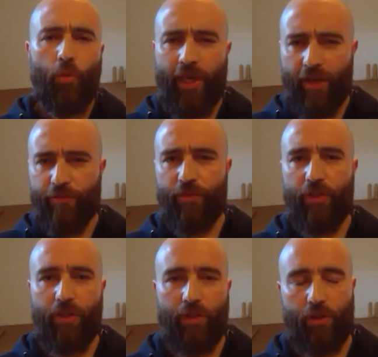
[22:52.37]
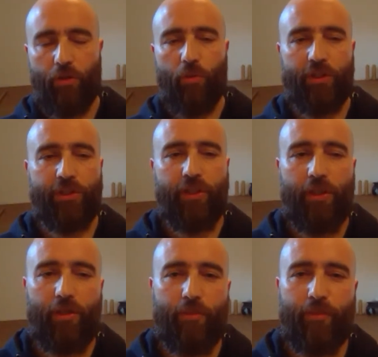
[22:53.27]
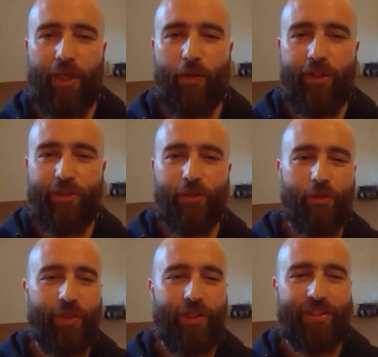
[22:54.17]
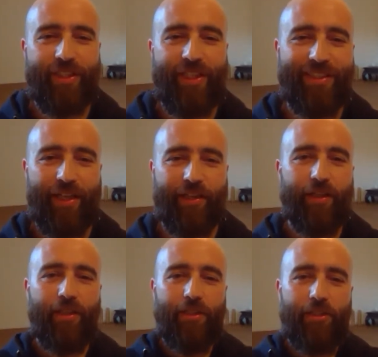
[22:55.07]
We have what my colleagues already said, like